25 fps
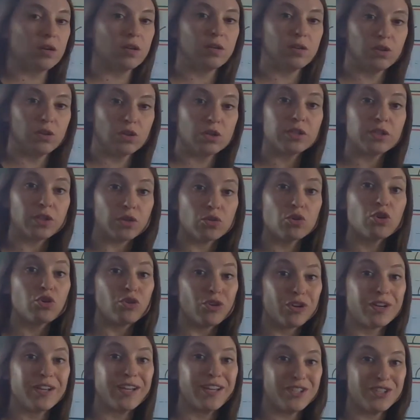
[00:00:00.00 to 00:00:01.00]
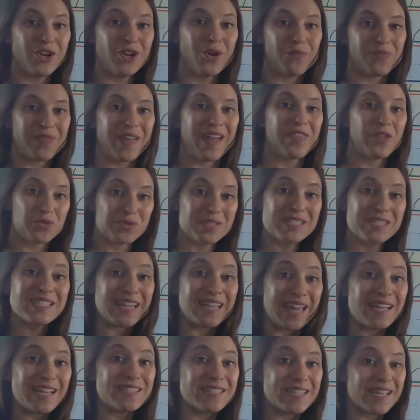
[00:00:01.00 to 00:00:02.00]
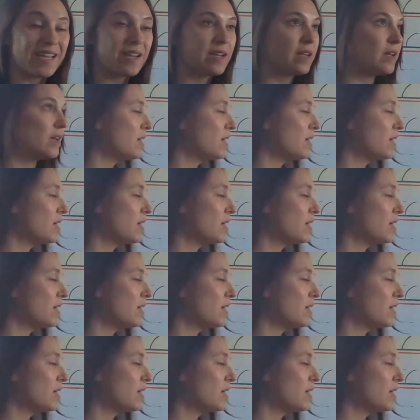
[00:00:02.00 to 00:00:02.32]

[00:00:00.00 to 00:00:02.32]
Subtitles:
look a little crooked, don't they? They're slanted.